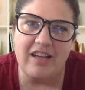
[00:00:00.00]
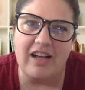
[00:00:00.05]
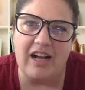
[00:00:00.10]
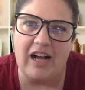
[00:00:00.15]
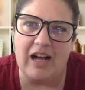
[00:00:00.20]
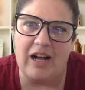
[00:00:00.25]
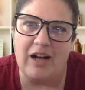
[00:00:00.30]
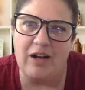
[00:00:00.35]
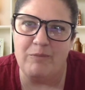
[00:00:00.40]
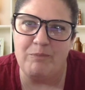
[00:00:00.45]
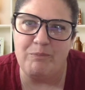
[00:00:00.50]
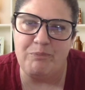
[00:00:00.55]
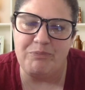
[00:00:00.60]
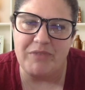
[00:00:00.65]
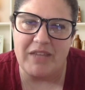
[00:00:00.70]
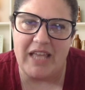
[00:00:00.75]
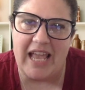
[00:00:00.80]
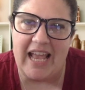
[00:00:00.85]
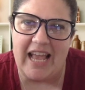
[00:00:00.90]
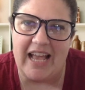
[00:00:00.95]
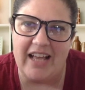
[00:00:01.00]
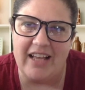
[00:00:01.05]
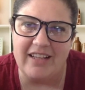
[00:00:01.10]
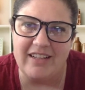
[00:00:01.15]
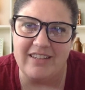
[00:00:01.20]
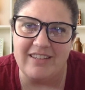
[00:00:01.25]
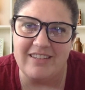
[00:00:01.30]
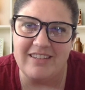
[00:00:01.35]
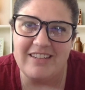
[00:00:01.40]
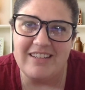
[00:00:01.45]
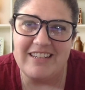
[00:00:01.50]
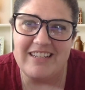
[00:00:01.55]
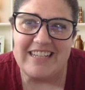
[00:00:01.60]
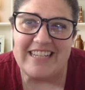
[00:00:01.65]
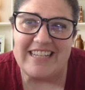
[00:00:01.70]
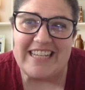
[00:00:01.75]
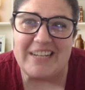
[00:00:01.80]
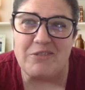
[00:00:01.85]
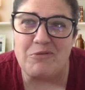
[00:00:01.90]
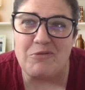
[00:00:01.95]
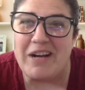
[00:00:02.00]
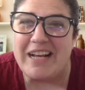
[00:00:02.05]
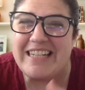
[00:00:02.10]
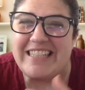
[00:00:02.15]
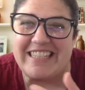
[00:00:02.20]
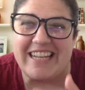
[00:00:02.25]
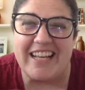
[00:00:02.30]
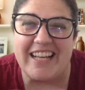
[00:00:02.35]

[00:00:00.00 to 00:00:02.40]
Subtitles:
And it